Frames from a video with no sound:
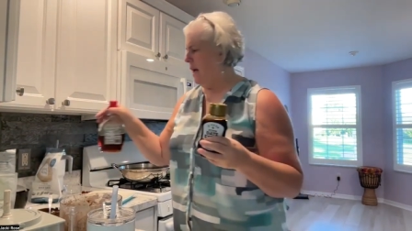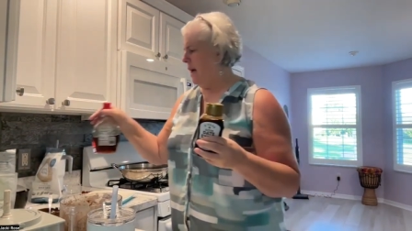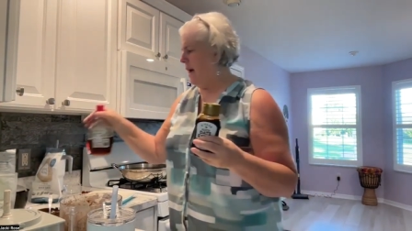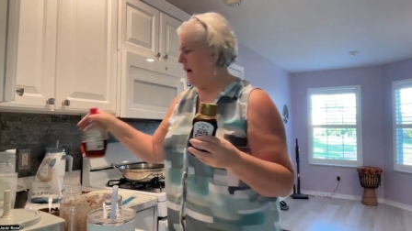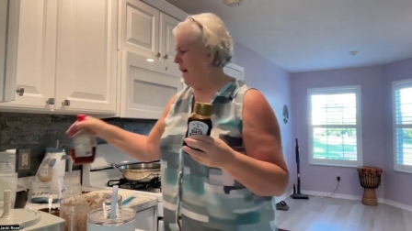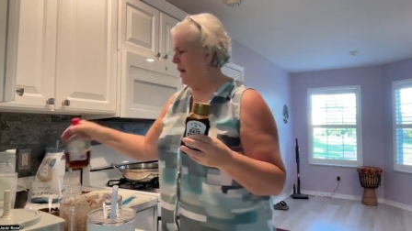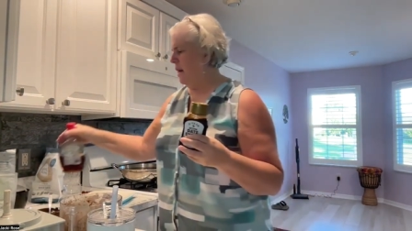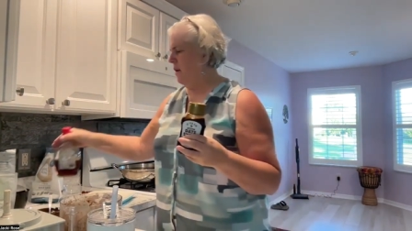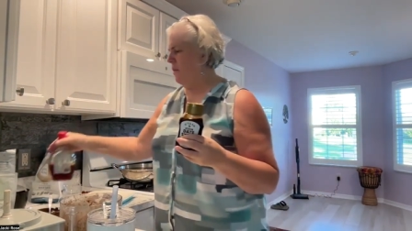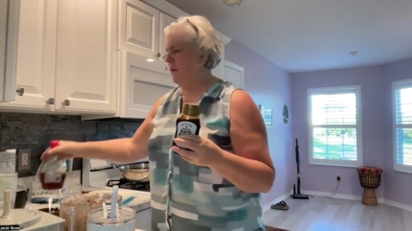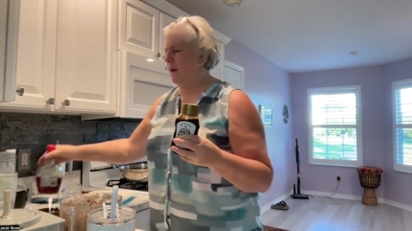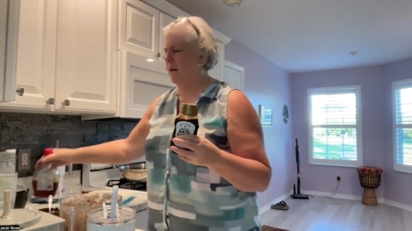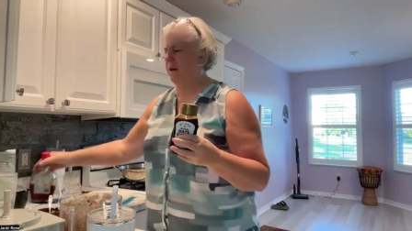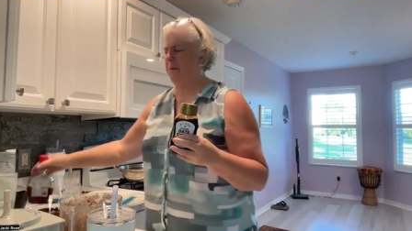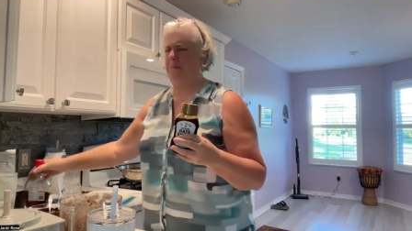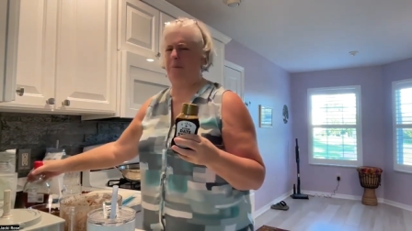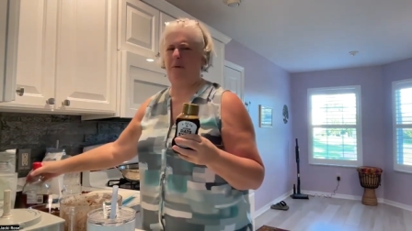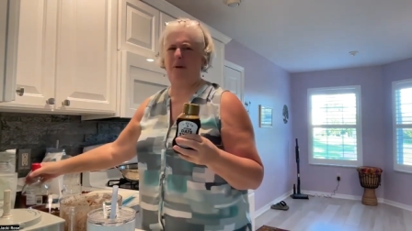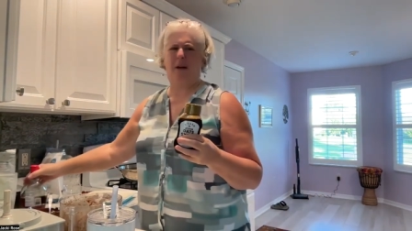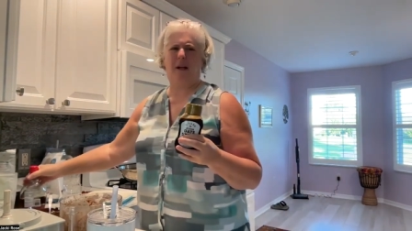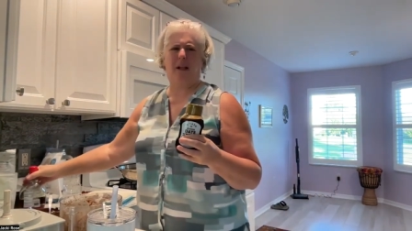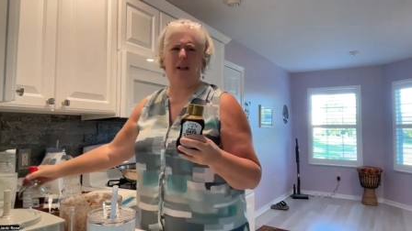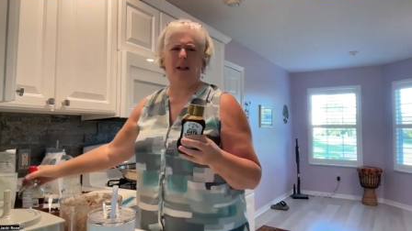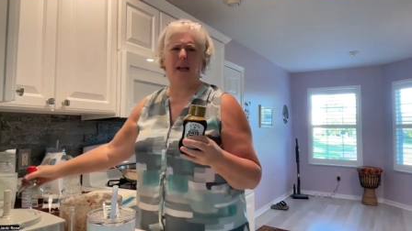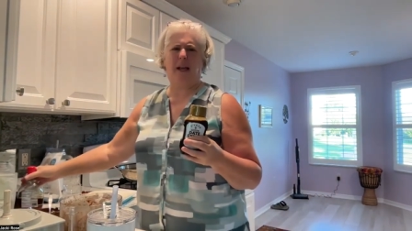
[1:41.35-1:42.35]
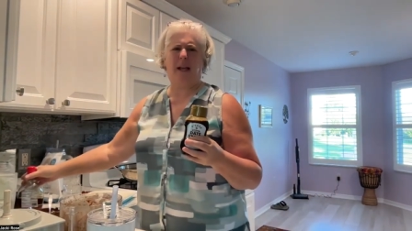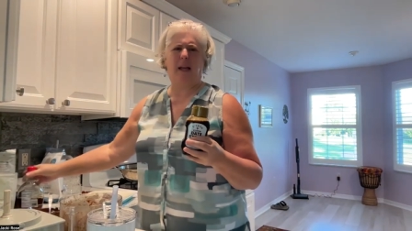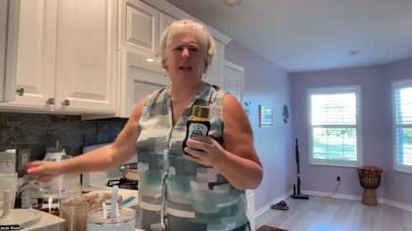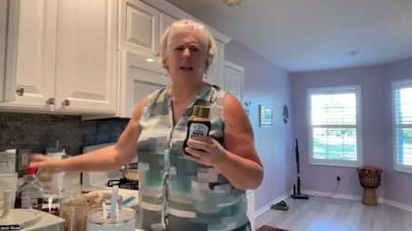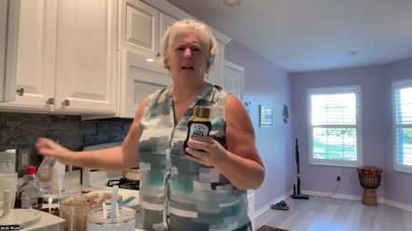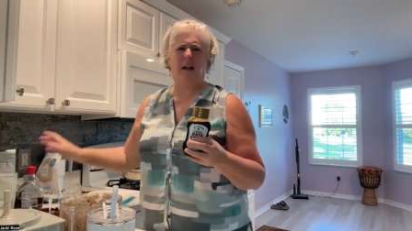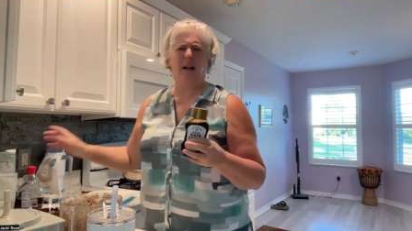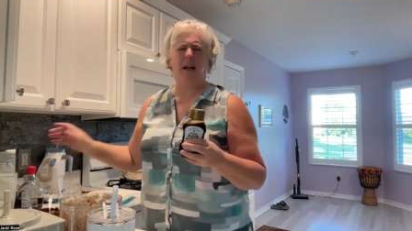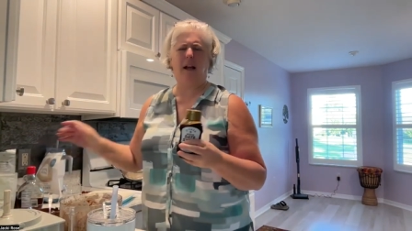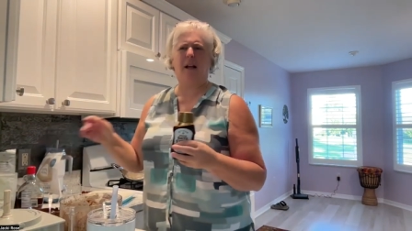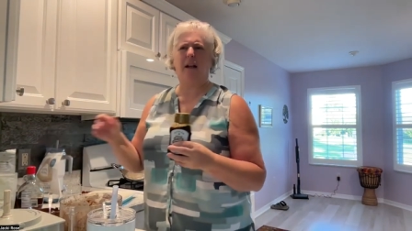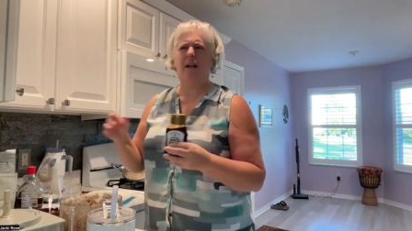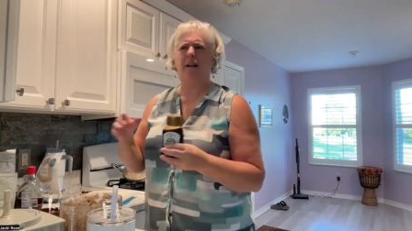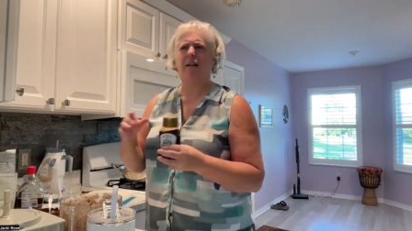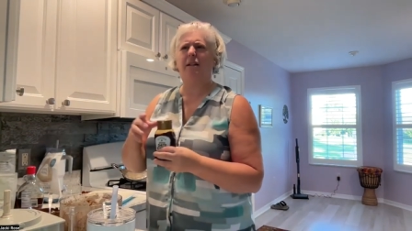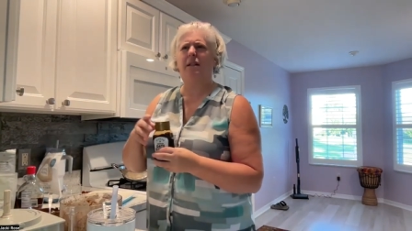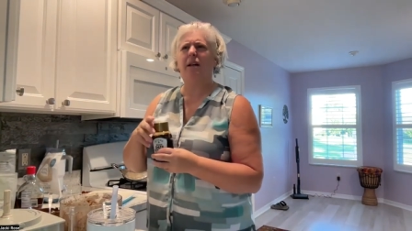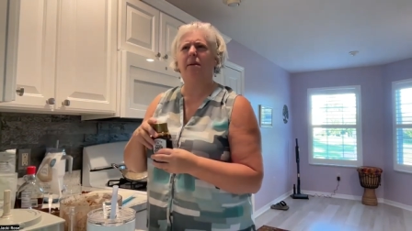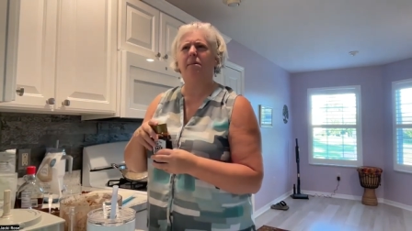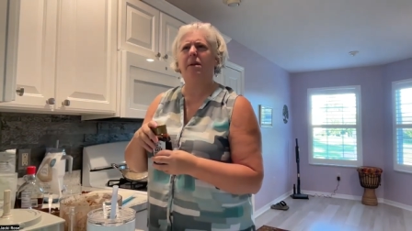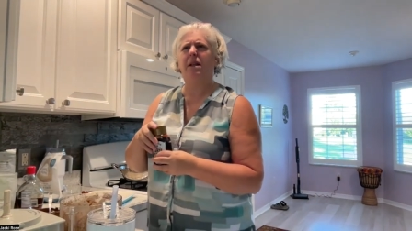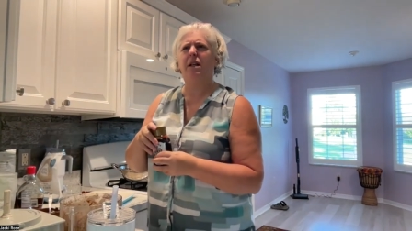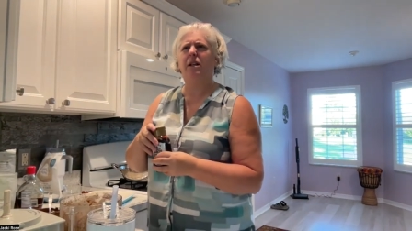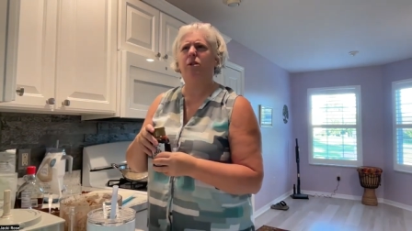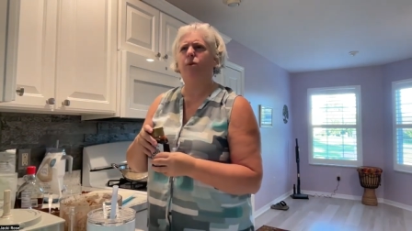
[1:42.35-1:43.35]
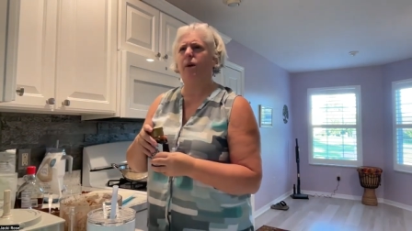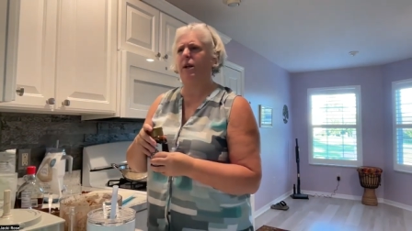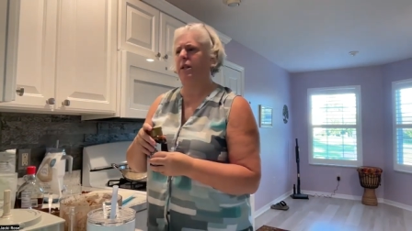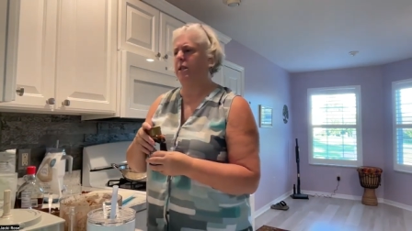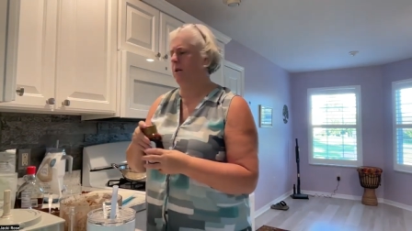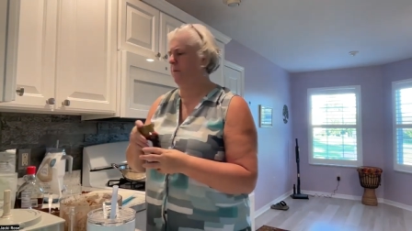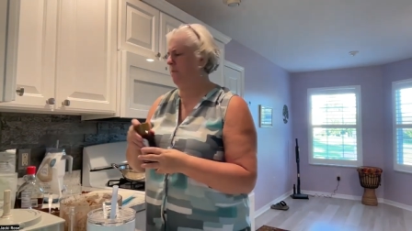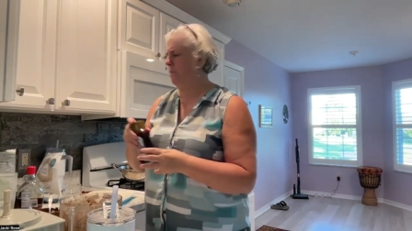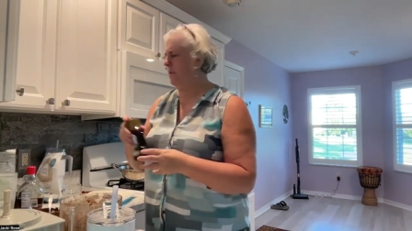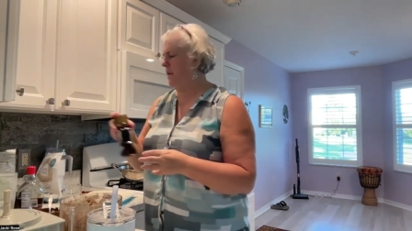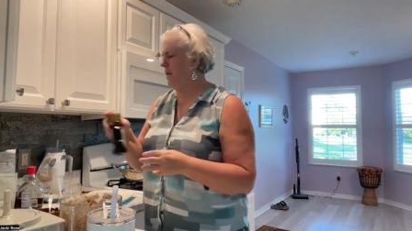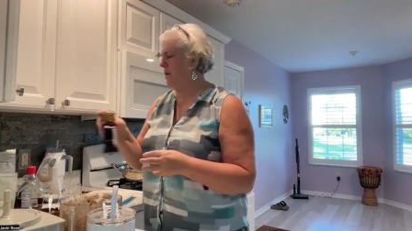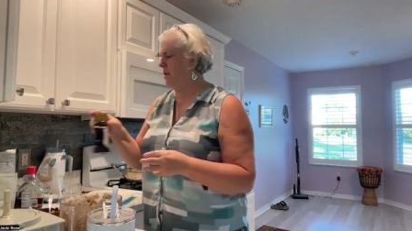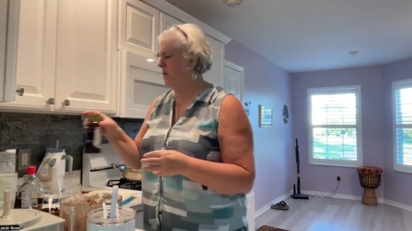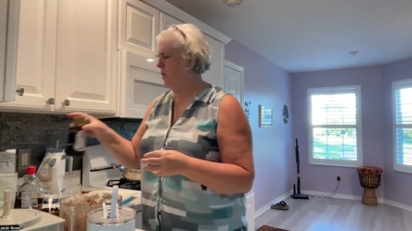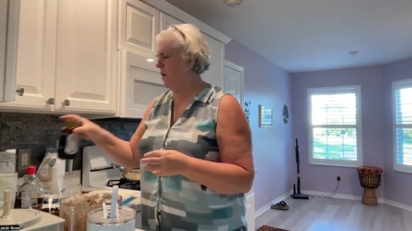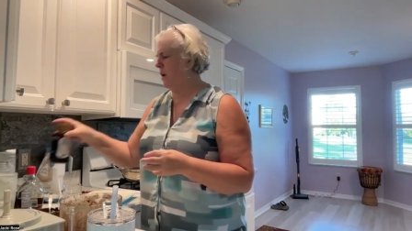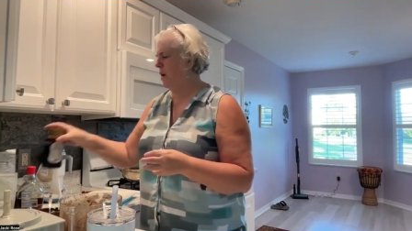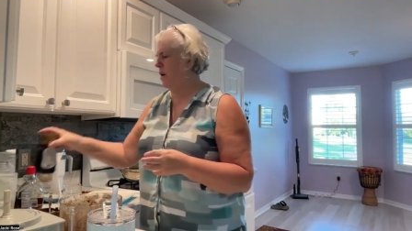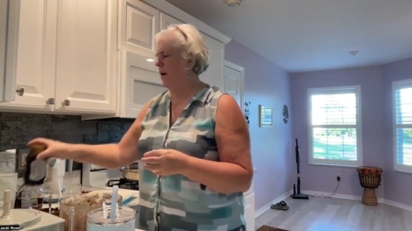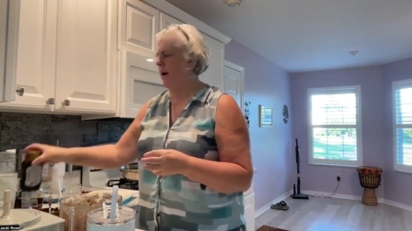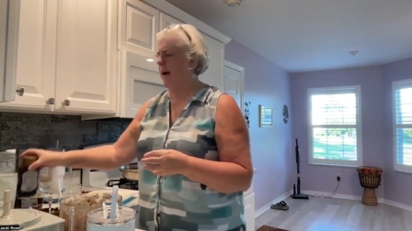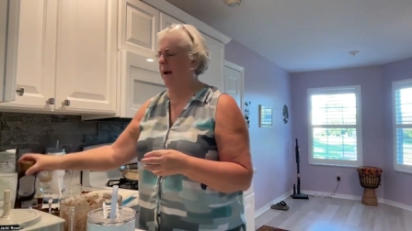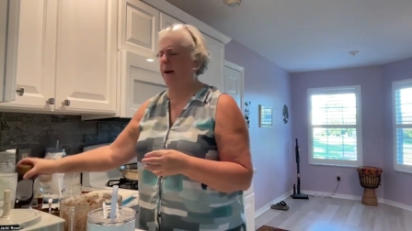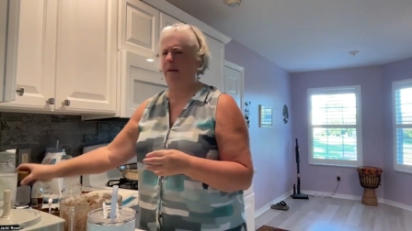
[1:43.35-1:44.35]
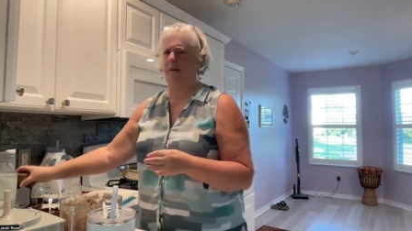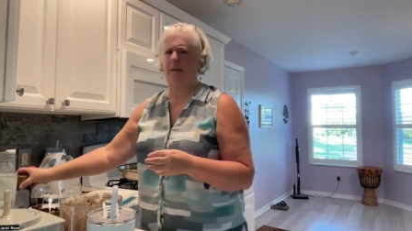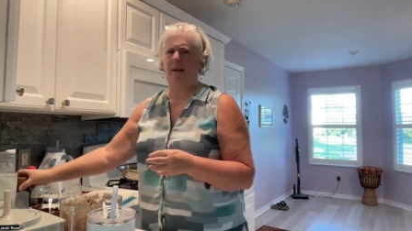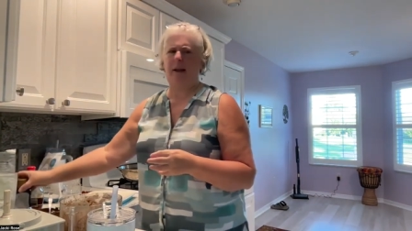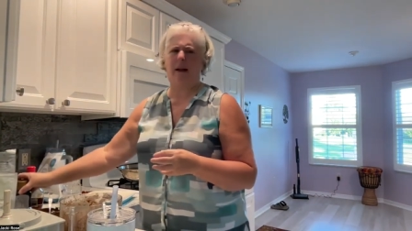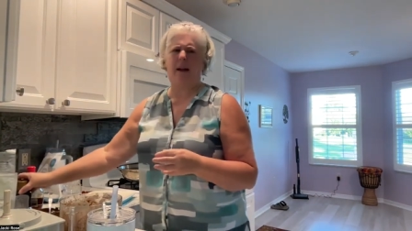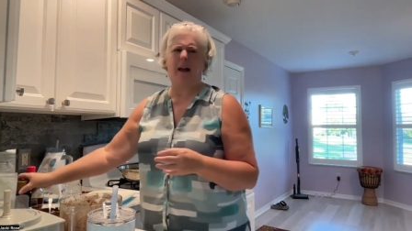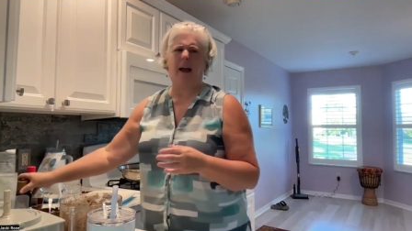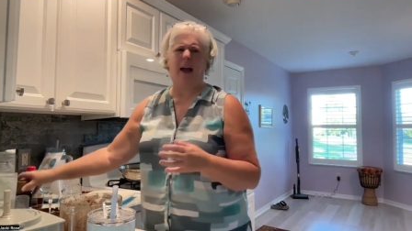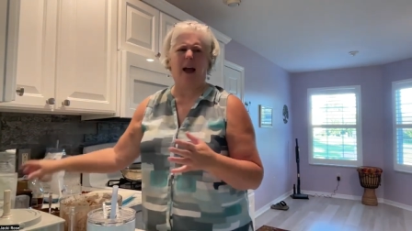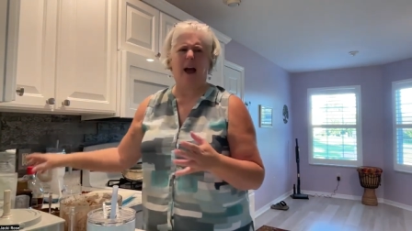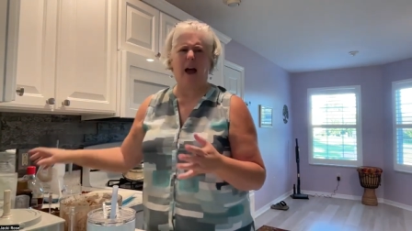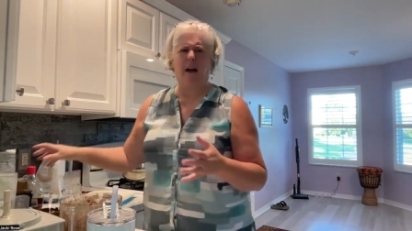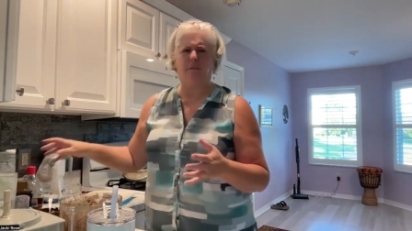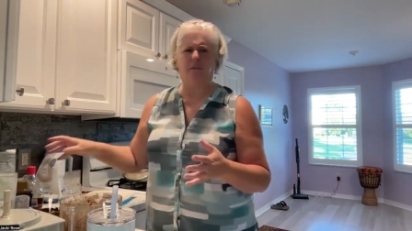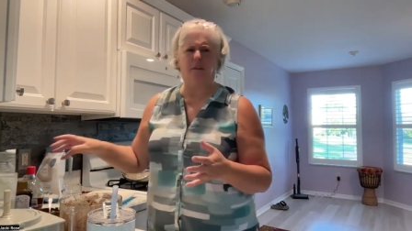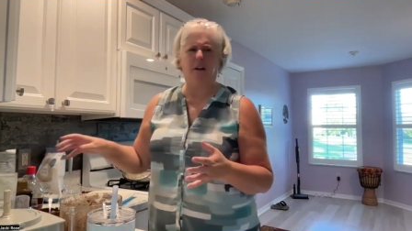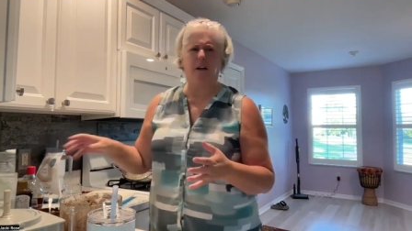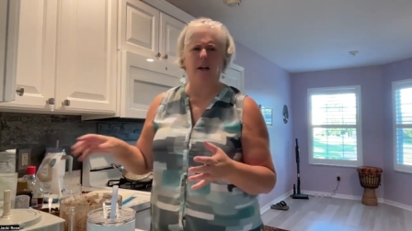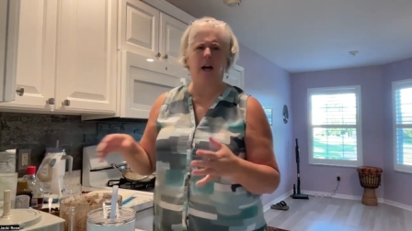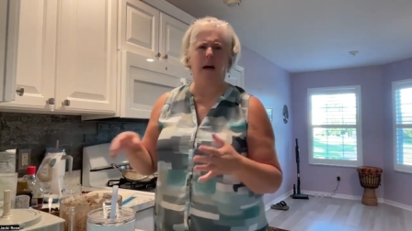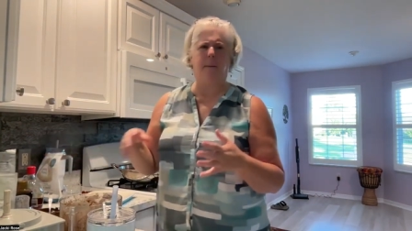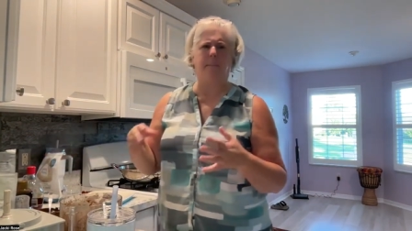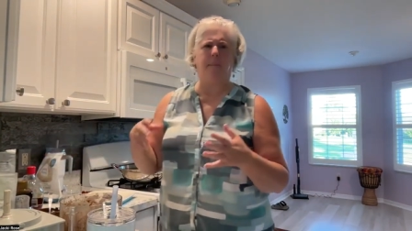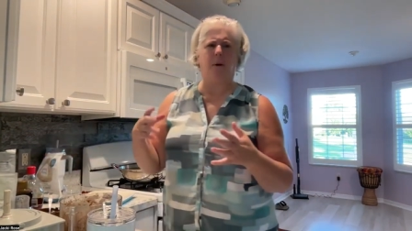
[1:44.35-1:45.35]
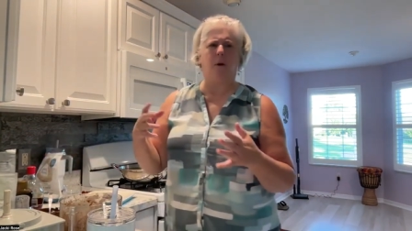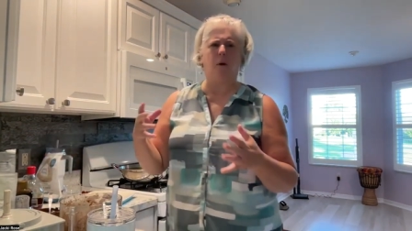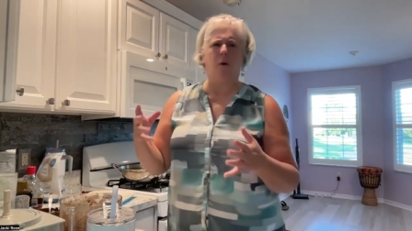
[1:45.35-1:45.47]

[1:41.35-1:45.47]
I didn't want to put it like some of these recipes require like a half a cup,